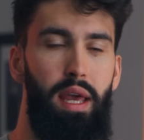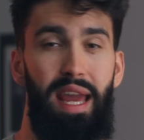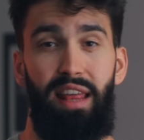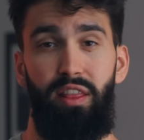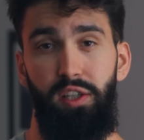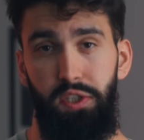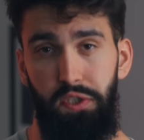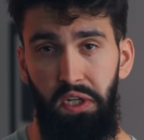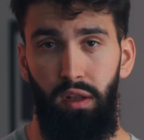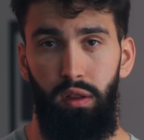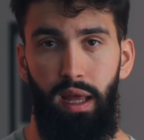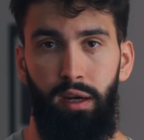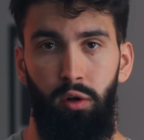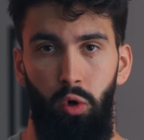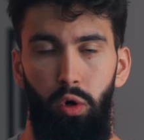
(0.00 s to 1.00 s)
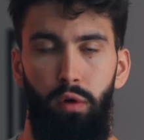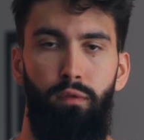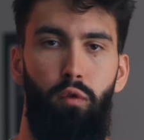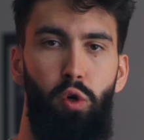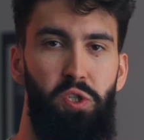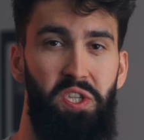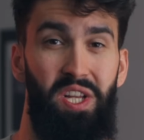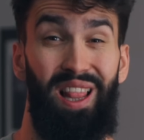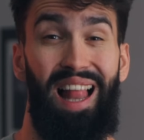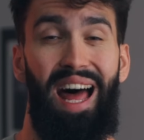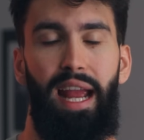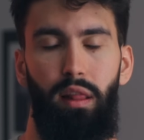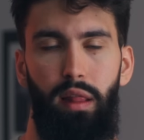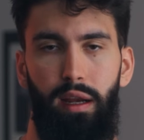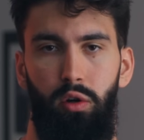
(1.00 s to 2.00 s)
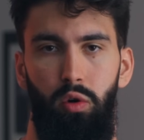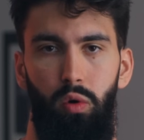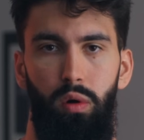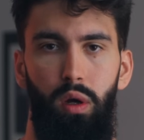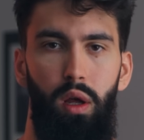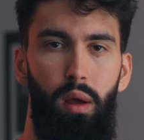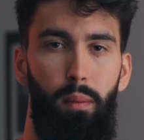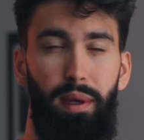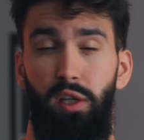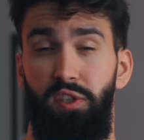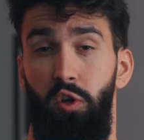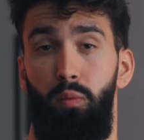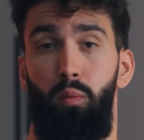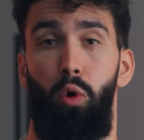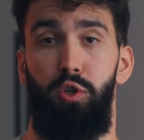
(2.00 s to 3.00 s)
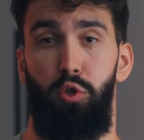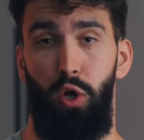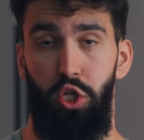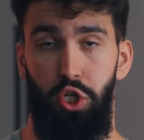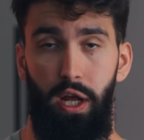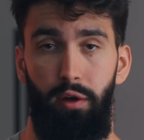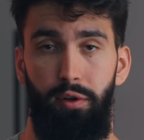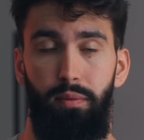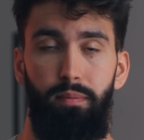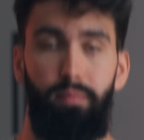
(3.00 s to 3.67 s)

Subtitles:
in the seated leg curl versus the lying leg curl, because they're more stretched out.